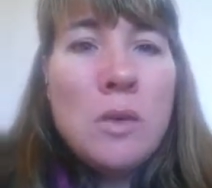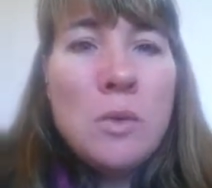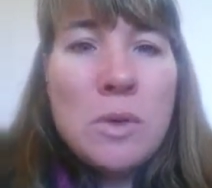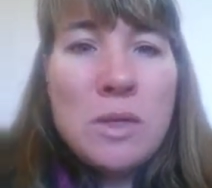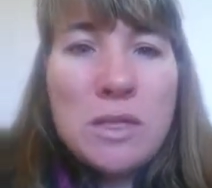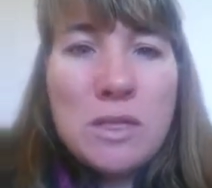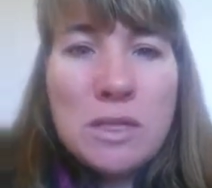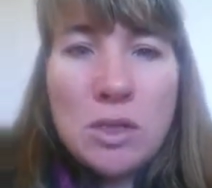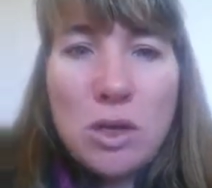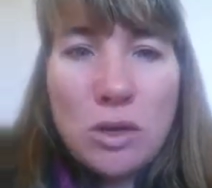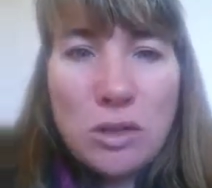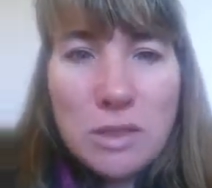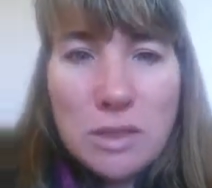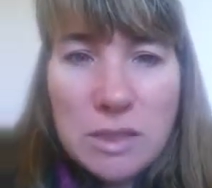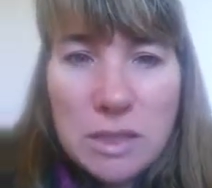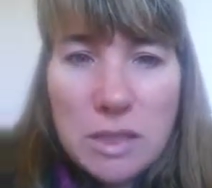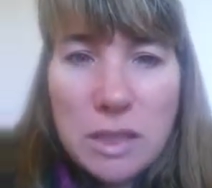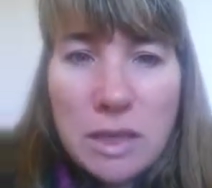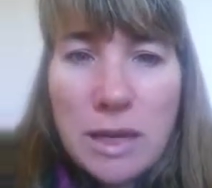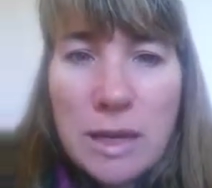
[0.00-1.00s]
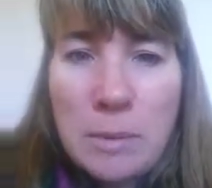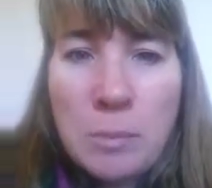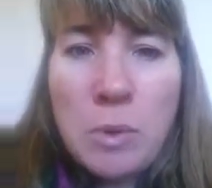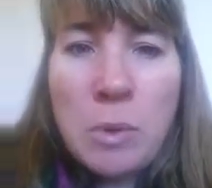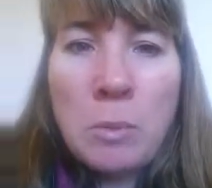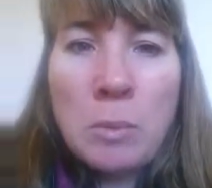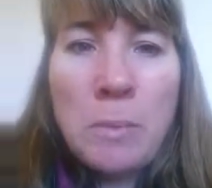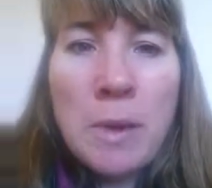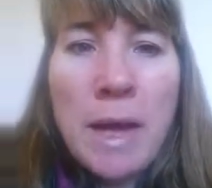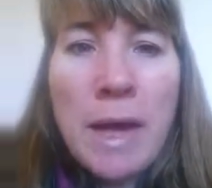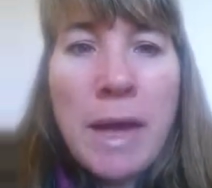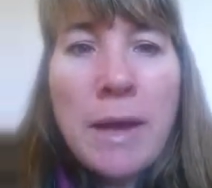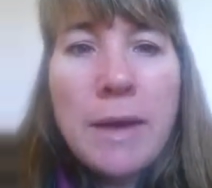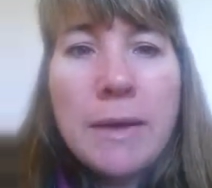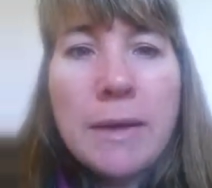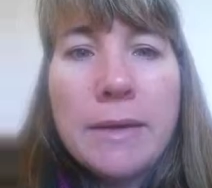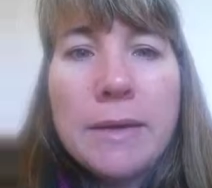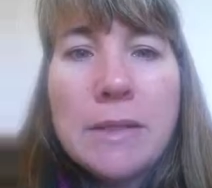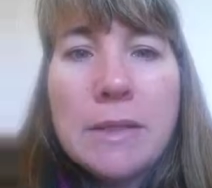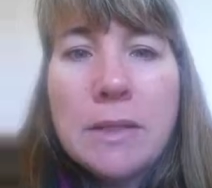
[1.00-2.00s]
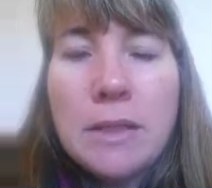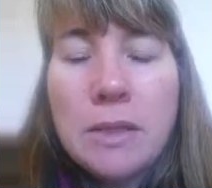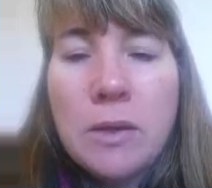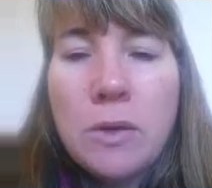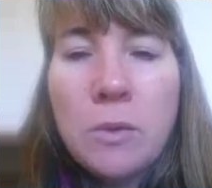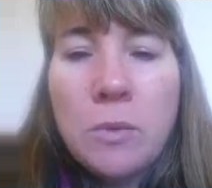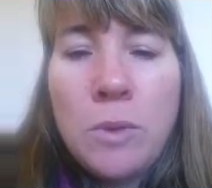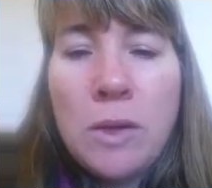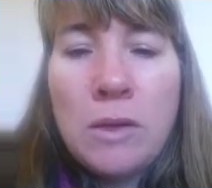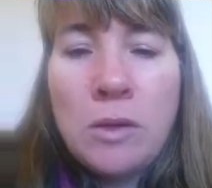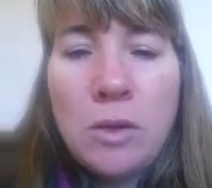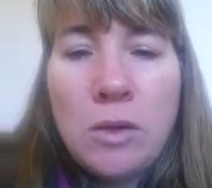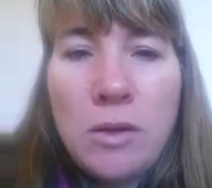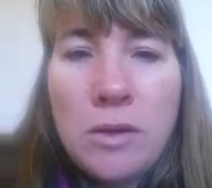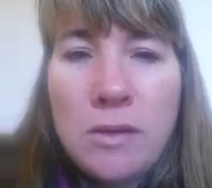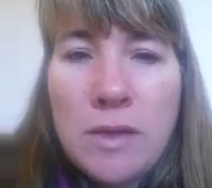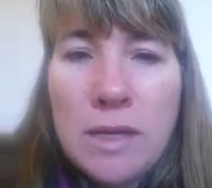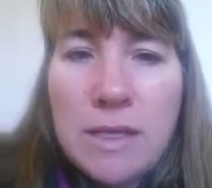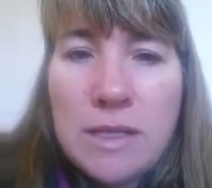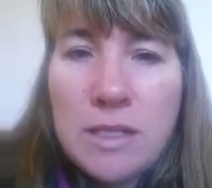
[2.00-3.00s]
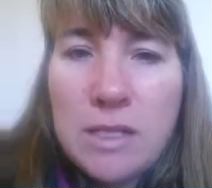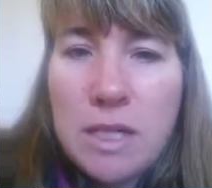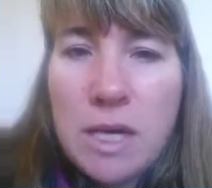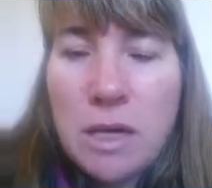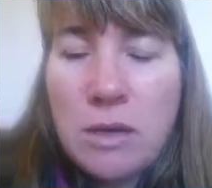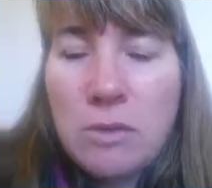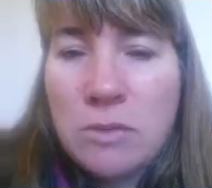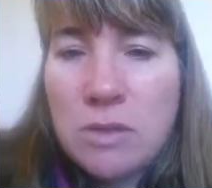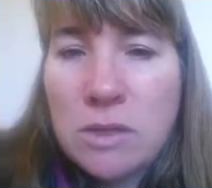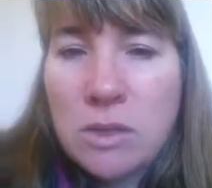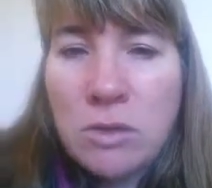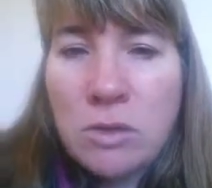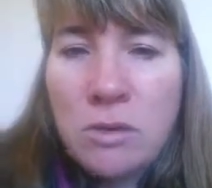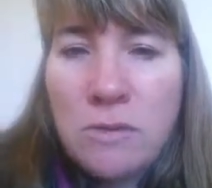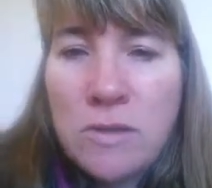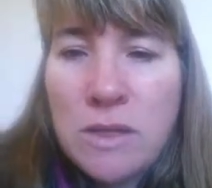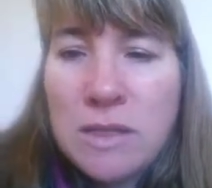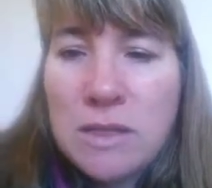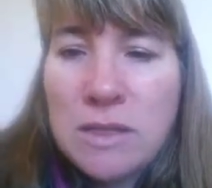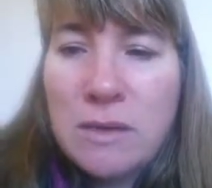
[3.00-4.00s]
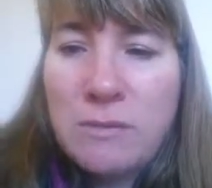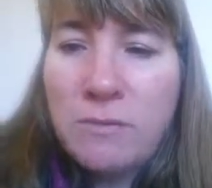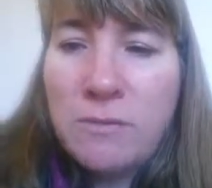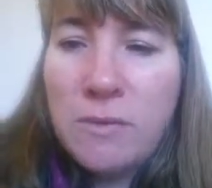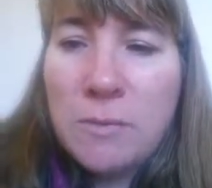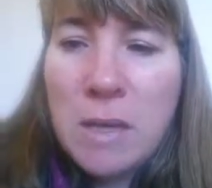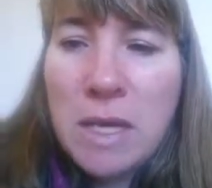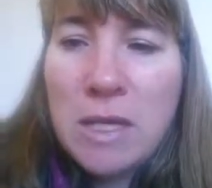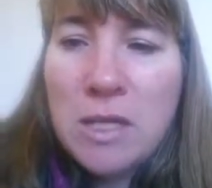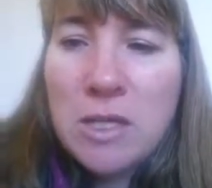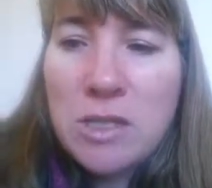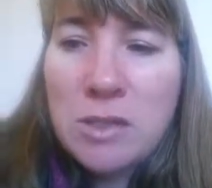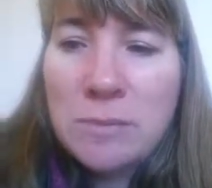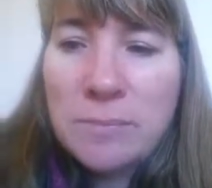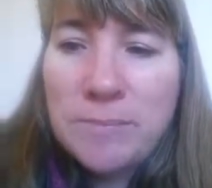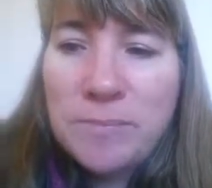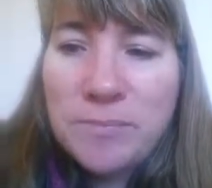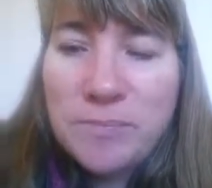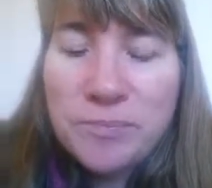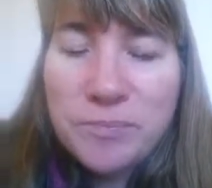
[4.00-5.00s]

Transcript: we're just constantly bombarded with all of these channels and all of this information.